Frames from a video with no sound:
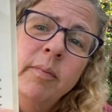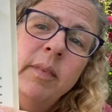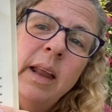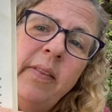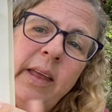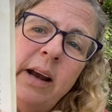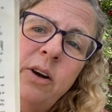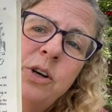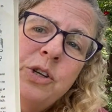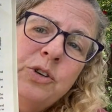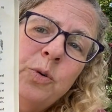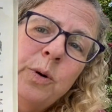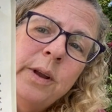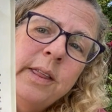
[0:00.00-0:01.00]
And there's
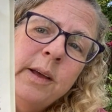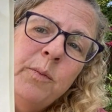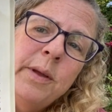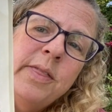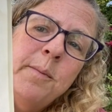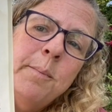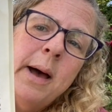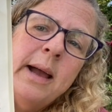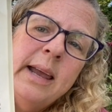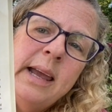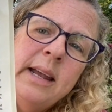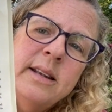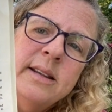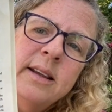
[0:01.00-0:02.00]
Dorothy with the
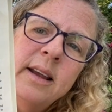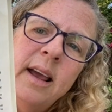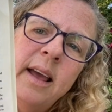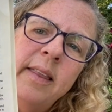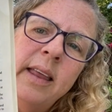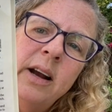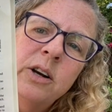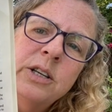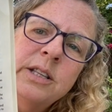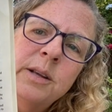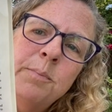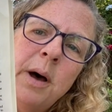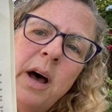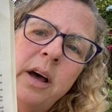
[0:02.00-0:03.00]
bucket, and there's
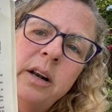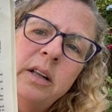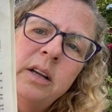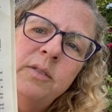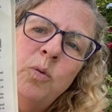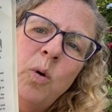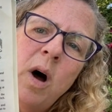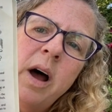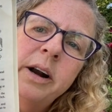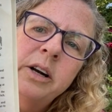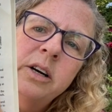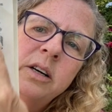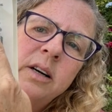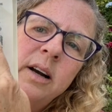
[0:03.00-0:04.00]
the puddle of
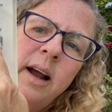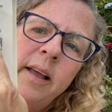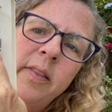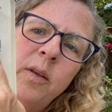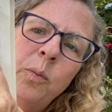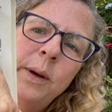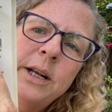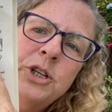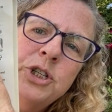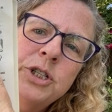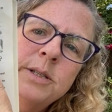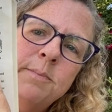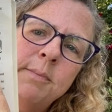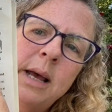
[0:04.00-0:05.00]
water, and the witch
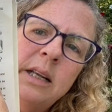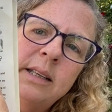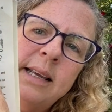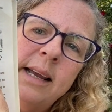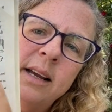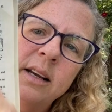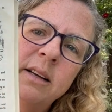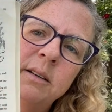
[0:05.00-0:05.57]
is melting.